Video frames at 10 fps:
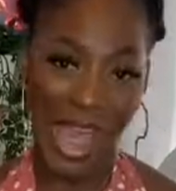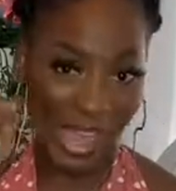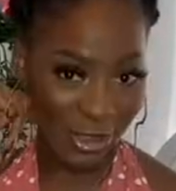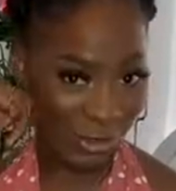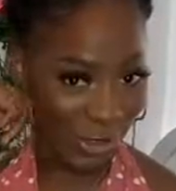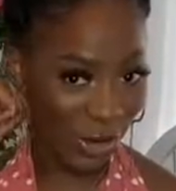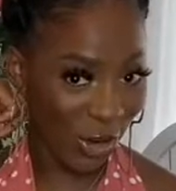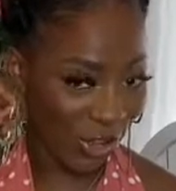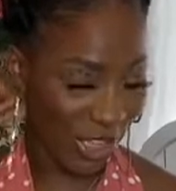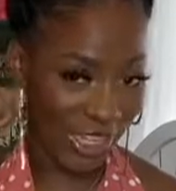I literally
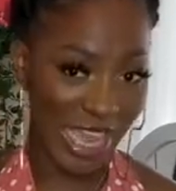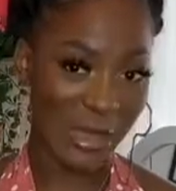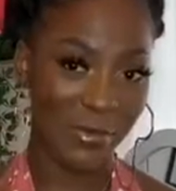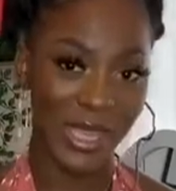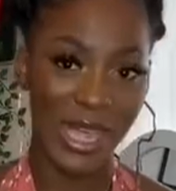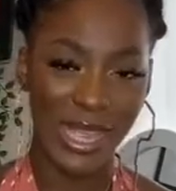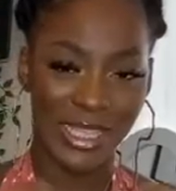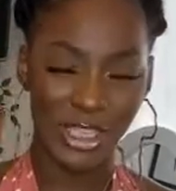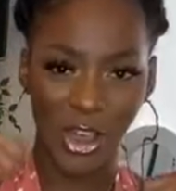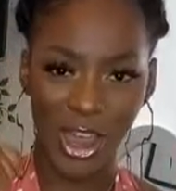cut the neck bit
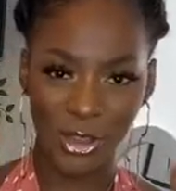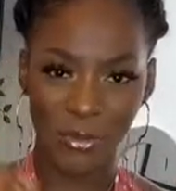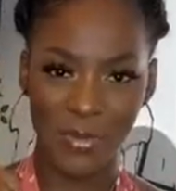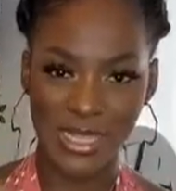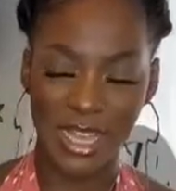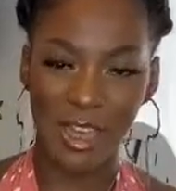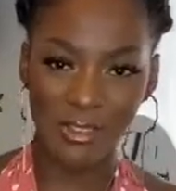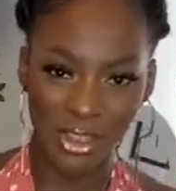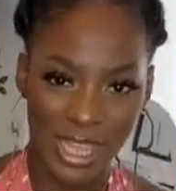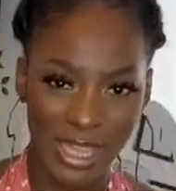and tied up
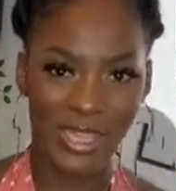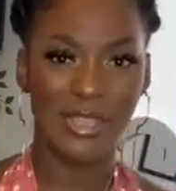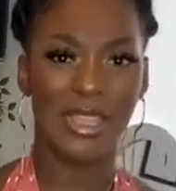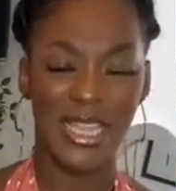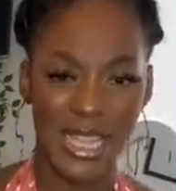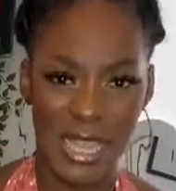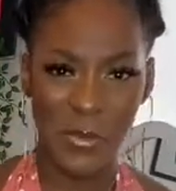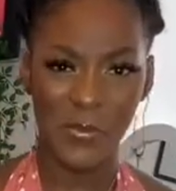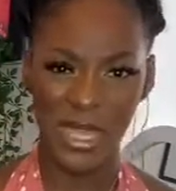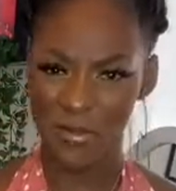myself so it can
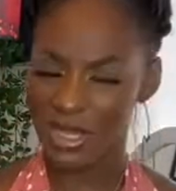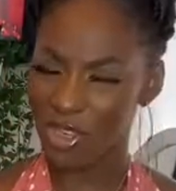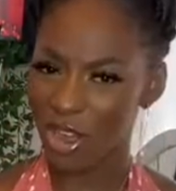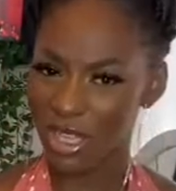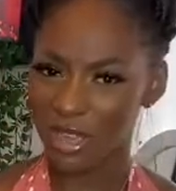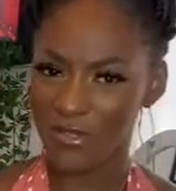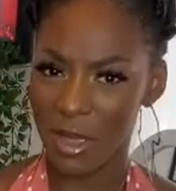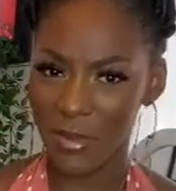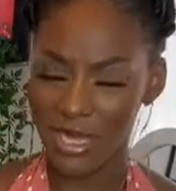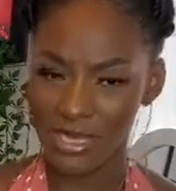be a bit tighter, if
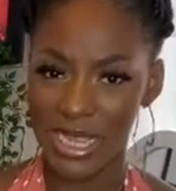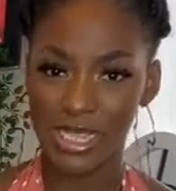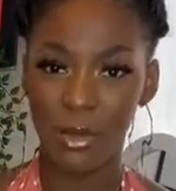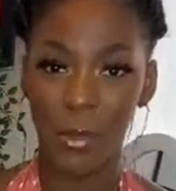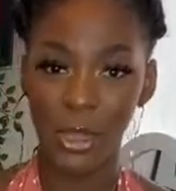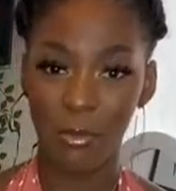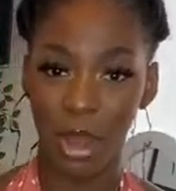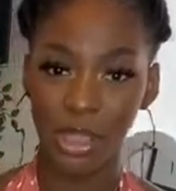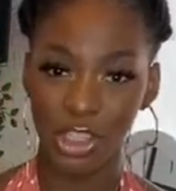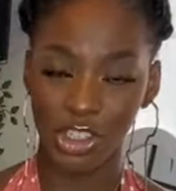that makes sense. But when you
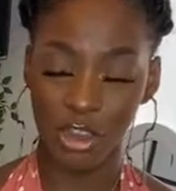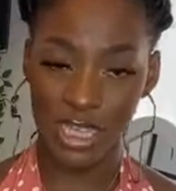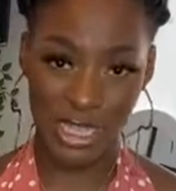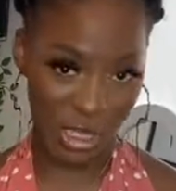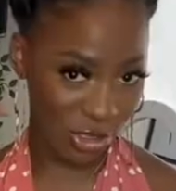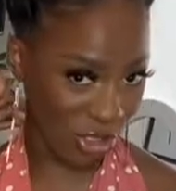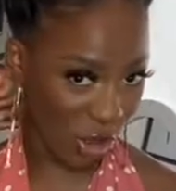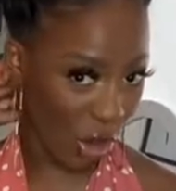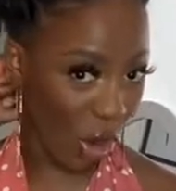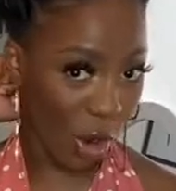buy the dress, it does
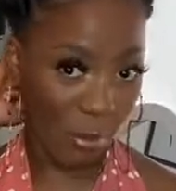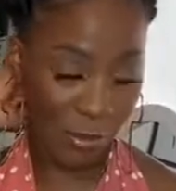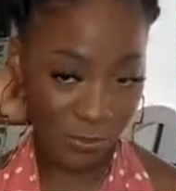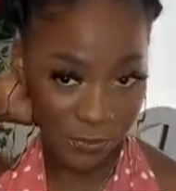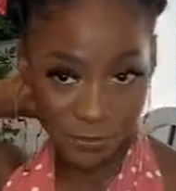not come